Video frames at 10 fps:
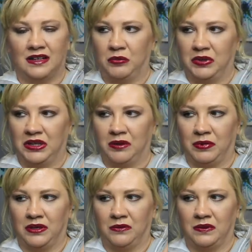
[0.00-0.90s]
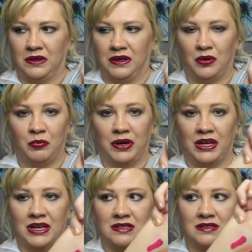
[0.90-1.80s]
pick up, I don't think,
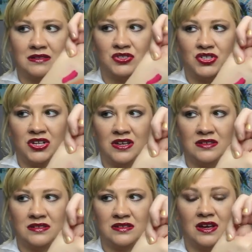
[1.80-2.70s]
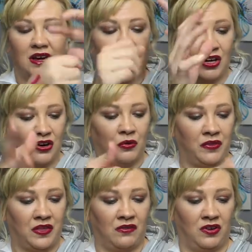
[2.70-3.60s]
but it's just a go
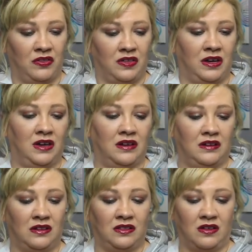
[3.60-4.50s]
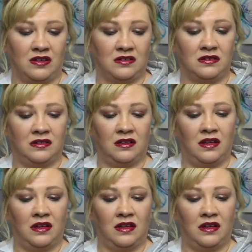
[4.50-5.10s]
with everything gloss.